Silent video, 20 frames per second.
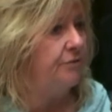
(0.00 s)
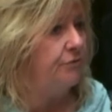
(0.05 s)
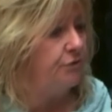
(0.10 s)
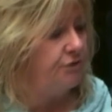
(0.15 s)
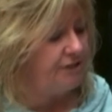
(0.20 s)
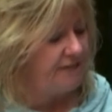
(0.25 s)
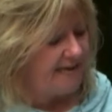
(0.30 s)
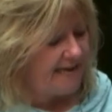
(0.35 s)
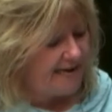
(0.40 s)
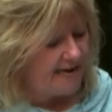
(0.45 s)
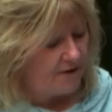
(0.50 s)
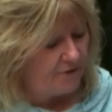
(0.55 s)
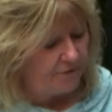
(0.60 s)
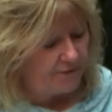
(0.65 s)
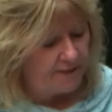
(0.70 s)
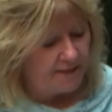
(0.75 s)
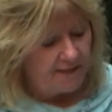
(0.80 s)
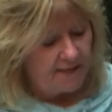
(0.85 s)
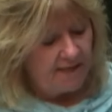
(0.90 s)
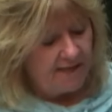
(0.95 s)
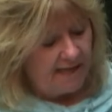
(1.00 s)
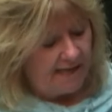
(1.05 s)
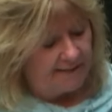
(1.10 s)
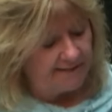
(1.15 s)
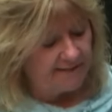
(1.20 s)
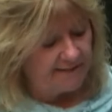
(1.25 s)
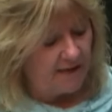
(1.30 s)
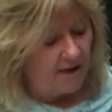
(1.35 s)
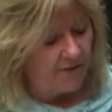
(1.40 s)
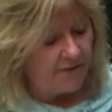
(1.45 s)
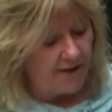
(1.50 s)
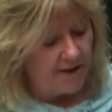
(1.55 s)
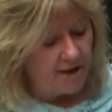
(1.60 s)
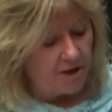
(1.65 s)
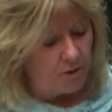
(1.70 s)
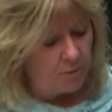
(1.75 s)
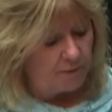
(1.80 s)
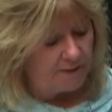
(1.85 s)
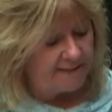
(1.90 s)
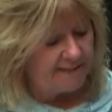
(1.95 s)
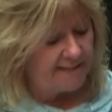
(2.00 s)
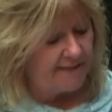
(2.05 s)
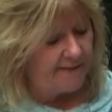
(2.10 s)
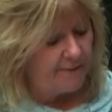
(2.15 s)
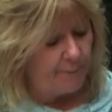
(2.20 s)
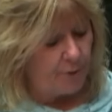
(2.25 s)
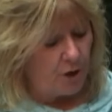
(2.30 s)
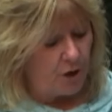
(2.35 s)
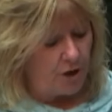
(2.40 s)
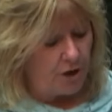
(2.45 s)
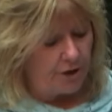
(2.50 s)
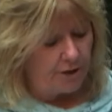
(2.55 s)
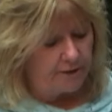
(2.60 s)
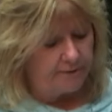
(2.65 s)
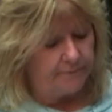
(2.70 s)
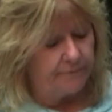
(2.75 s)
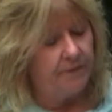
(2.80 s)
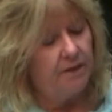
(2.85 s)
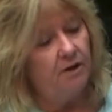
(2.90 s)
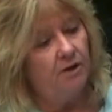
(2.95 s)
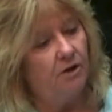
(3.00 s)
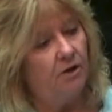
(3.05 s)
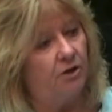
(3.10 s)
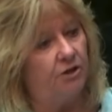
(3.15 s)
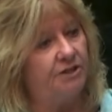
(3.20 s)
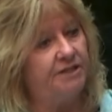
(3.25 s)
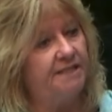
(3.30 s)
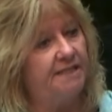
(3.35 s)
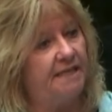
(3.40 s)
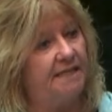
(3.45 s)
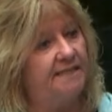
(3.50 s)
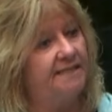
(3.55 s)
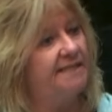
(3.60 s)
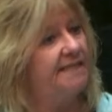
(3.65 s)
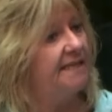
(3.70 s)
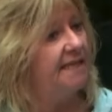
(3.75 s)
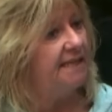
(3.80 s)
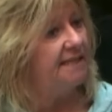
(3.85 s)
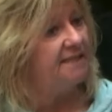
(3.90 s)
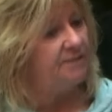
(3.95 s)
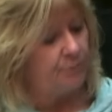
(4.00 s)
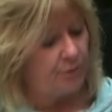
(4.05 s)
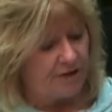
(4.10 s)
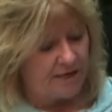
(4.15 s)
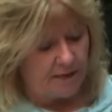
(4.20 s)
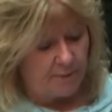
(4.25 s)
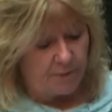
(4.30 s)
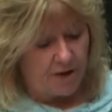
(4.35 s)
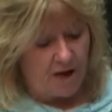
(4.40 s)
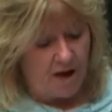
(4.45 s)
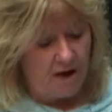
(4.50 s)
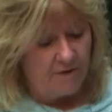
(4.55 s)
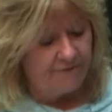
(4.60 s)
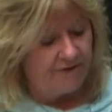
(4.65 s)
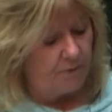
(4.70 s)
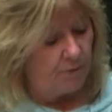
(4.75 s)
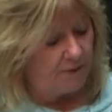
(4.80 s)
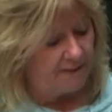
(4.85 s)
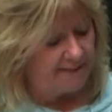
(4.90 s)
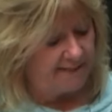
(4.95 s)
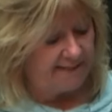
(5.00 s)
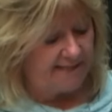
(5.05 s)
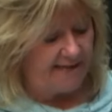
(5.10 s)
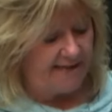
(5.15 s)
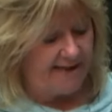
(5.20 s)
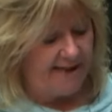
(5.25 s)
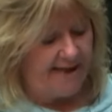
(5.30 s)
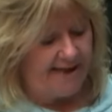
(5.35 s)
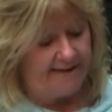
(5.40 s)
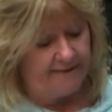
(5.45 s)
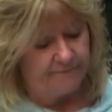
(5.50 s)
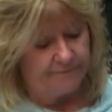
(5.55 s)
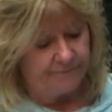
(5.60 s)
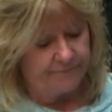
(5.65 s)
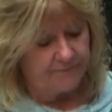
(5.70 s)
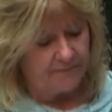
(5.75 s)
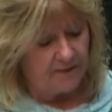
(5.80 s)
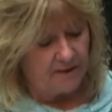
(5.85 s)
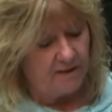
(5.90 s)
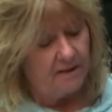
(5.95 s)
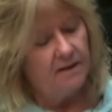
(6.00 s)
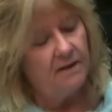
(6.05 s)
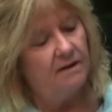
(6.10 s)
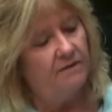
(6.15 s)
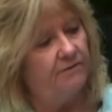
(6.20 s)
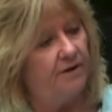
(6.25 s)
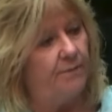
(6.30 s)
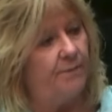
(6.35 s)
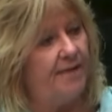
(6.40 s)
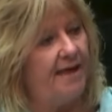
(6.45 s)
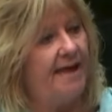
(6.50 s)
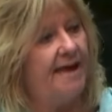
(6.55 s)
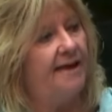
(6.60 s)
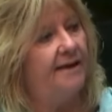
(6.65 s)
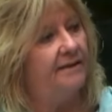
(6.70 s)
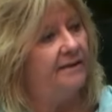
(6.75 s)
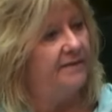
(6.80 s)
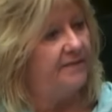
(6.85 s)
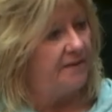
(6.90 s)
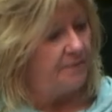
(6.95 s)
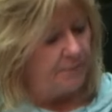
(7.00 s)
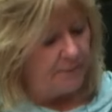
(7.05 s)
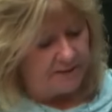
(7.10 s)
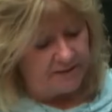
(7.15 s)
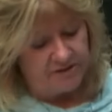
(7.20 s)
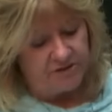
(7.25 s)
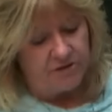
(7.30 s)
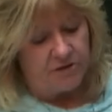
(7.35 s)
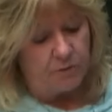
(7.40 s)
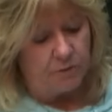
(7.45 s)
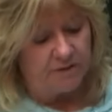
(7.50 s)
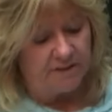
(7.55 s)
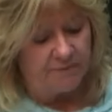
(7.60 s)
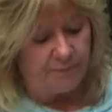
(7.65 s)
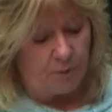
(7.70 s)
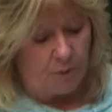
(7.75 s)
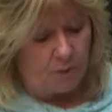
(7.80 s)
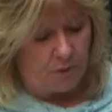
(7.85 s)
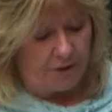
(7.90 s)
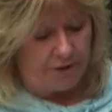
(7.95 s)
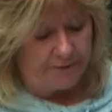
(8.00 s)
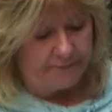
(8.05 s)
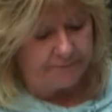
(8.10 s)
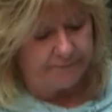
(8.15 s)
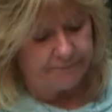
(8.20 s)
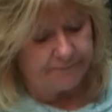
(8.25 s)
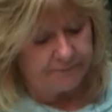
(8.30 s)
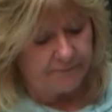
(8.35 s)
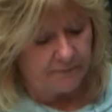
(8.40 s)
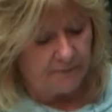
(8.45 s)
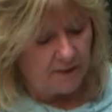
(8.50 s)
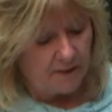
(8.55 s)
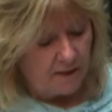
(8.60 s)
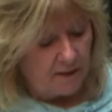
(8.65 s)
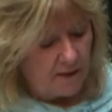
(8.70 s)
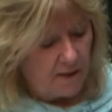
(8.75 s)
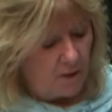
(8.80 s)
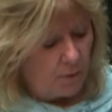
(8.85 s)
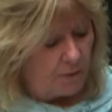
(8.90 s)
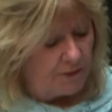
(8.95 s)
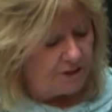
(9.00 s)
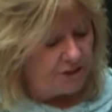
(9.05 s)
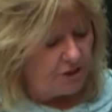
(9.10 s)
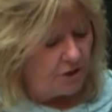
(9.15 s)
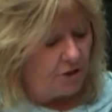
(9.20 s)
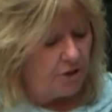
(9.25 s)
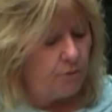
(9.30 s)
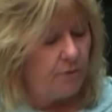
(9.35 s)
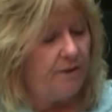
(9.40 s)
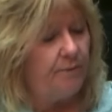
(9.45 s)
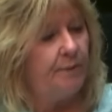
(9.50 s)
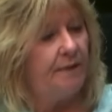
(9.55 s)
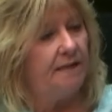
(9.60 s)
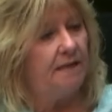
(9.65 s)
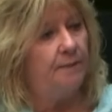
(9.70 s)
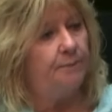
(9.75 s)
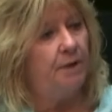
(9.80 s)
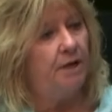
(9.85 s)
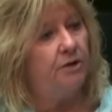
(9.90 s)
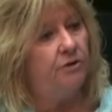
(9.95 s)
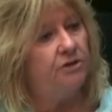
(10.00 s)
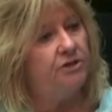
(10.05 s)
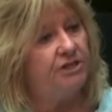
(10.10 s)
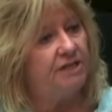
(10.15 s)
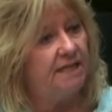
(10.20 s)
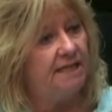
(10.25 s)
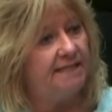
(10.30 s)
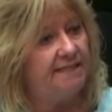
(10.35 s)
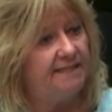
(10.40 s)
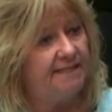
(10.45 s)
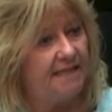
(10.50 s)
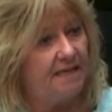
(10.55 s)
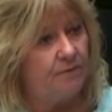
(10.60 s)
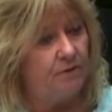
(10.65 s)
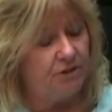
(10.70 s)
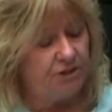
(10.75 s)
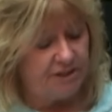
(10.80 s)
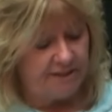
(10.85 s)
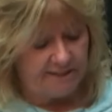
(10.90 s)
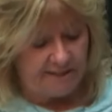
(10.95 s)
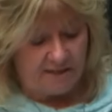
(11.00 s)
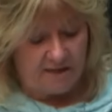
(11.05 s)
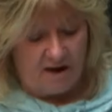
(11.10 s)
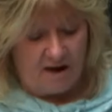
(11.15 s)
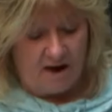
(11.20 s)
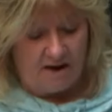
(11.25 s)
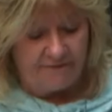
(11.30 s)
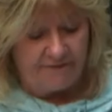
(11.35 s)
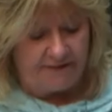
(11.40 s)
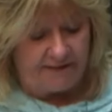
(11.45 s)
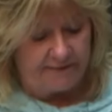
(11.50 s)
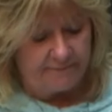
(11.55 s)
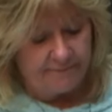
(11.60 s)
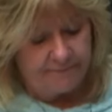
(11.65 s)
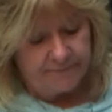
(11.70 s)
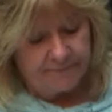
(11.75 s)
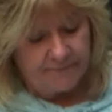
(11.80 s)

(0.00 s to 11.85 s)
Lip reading: through town and saw the homeless in the park. Her son said, "Let's bring them coffee one Sunday." From that, the ministry was born. We started with peanut butter and jelly sandwiches and coffee.